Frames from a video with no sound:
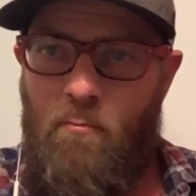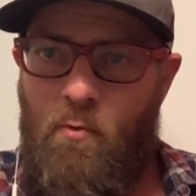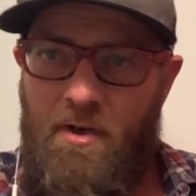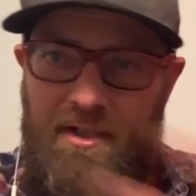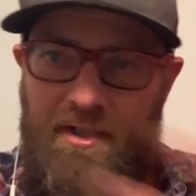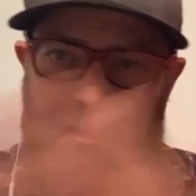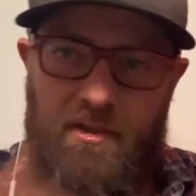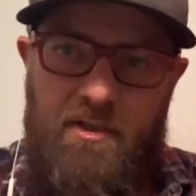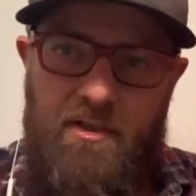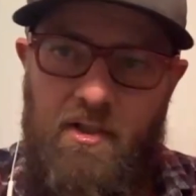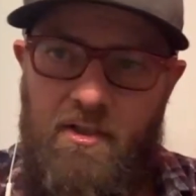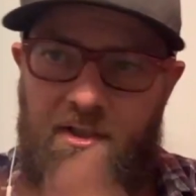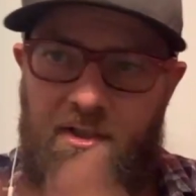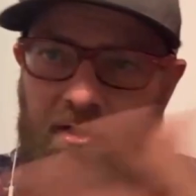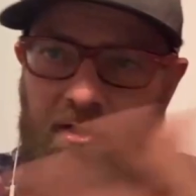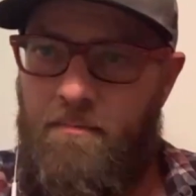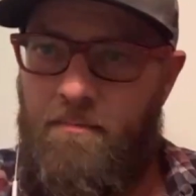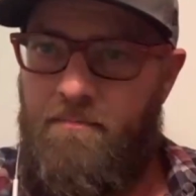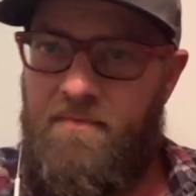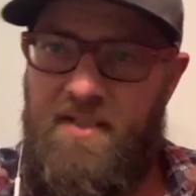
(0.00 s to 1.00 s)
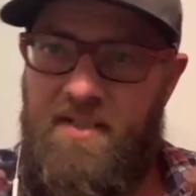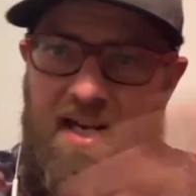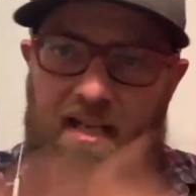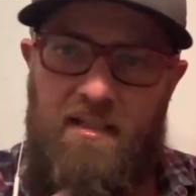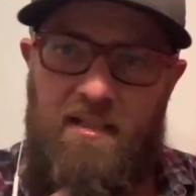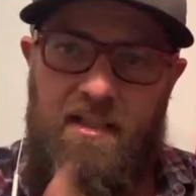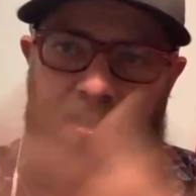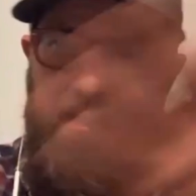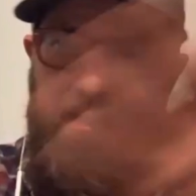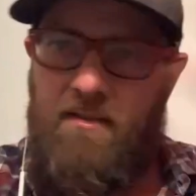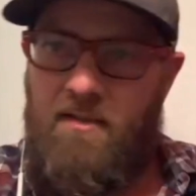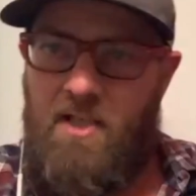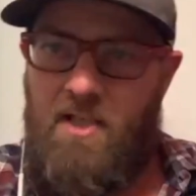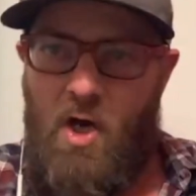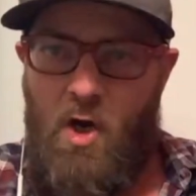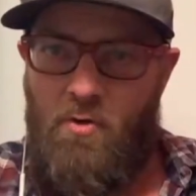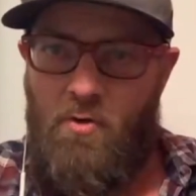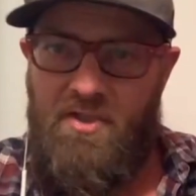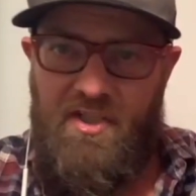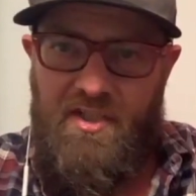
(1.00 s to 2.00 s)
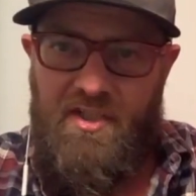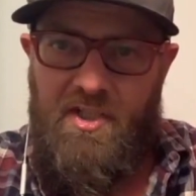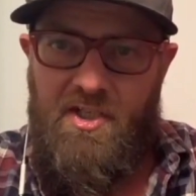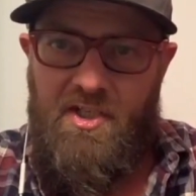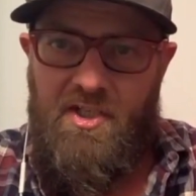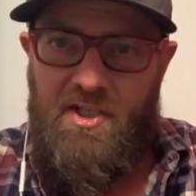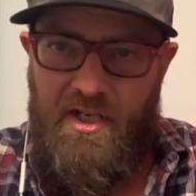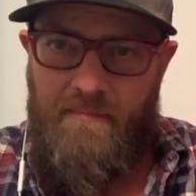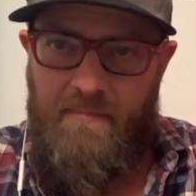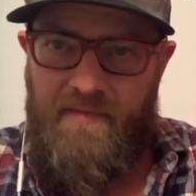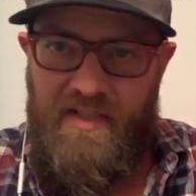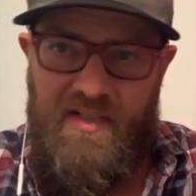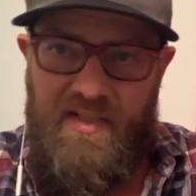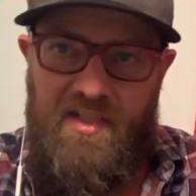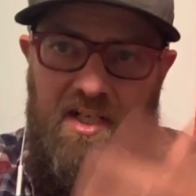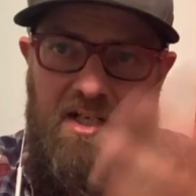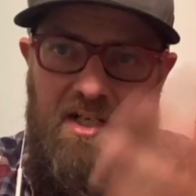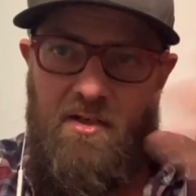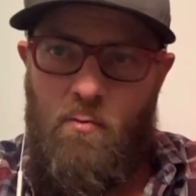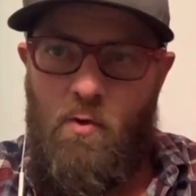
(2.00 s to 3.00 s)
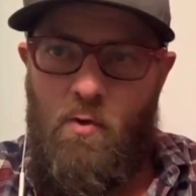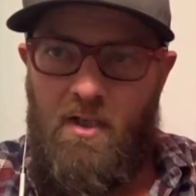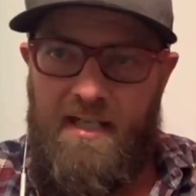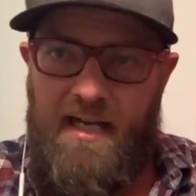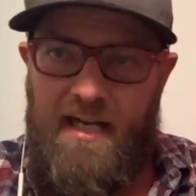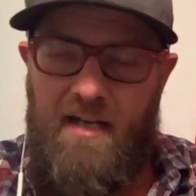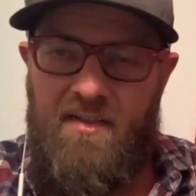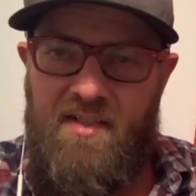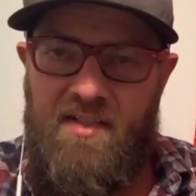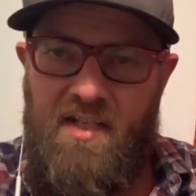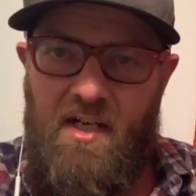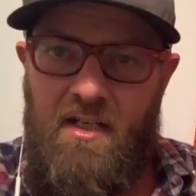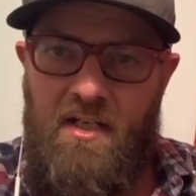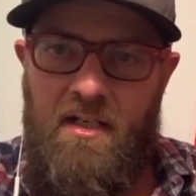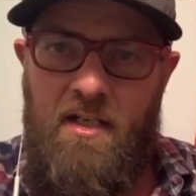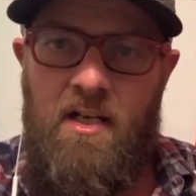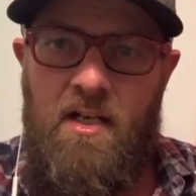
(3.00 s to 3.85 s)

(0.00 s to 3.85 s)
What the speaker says: One of your daily coach at the gym that's seen you work out a ton,